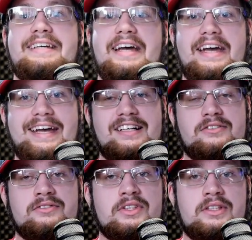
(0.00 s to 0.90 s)

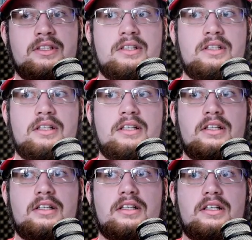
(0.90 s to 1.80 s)
halved,
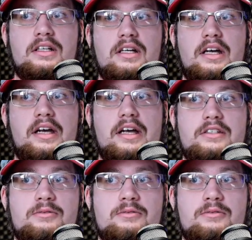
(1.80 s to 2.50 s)
as